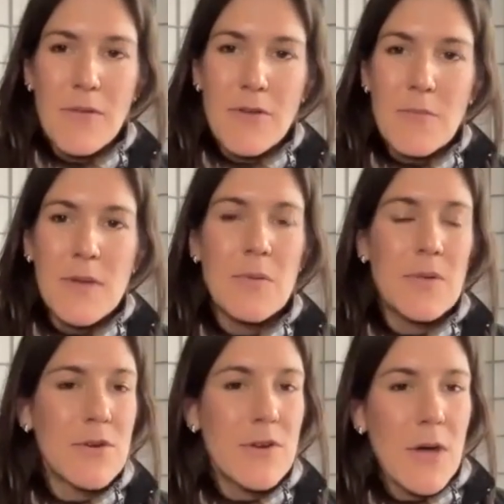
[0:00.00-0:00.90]
other people
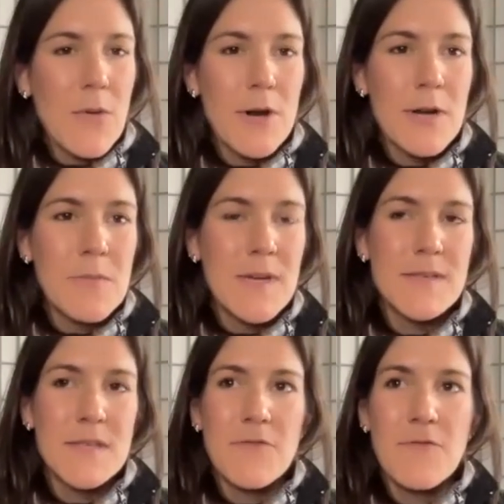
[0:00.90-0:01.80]
in your network,
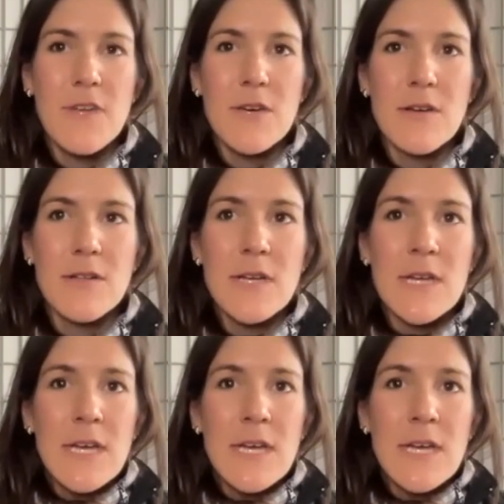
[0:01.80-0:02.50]
because I feel